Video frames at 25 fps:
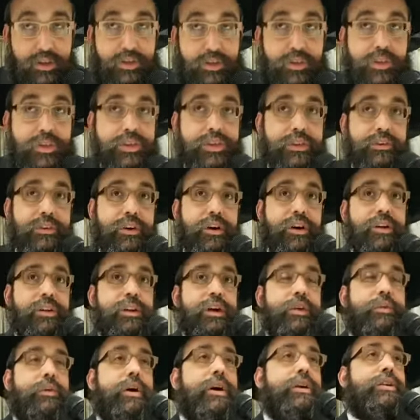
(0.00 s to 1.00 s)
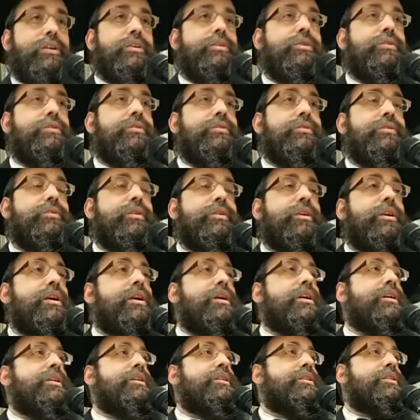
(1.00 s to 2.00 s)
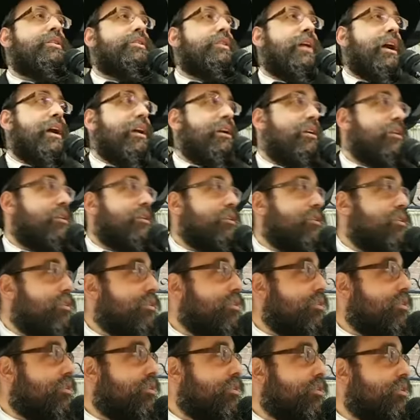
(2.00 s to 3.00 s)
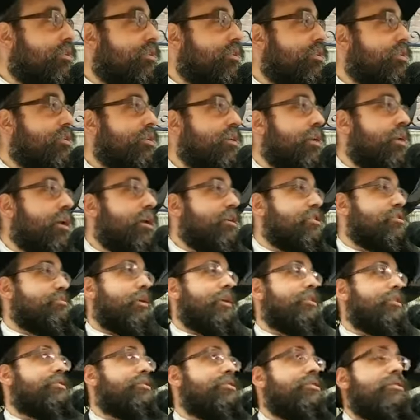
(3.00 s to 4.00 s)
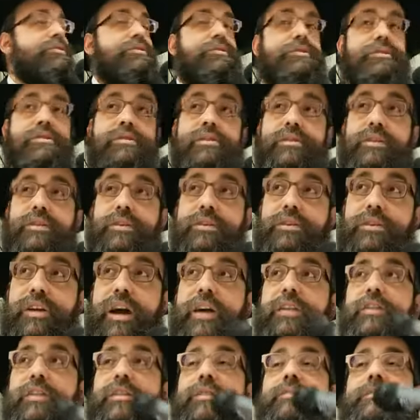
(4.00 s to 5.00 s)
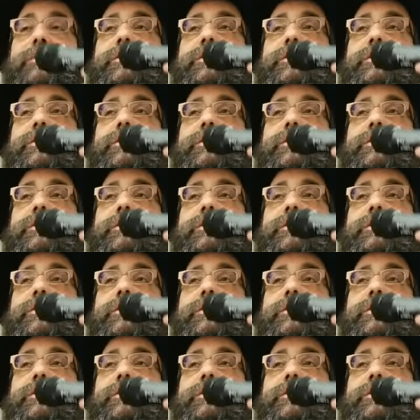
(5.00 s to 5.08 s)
First of all, I want to thank our sponsors, Dr.